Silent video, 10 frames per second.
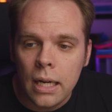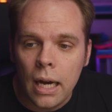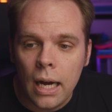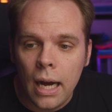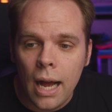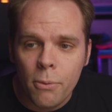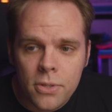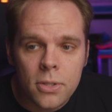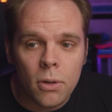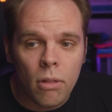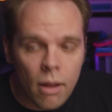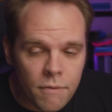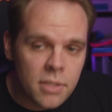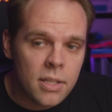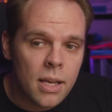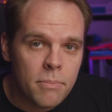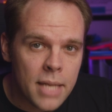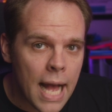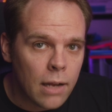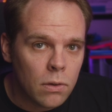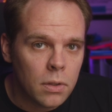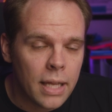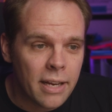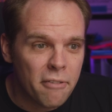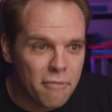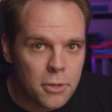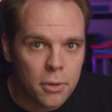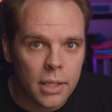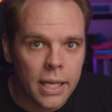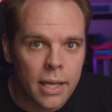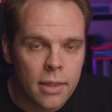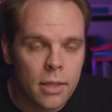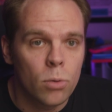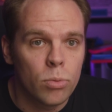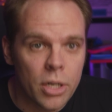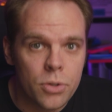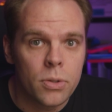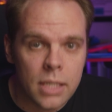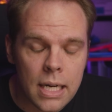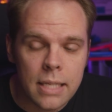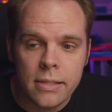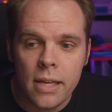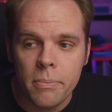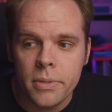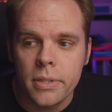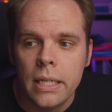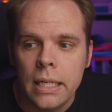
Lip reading: I would still love to see him tackle like a feature-length original concept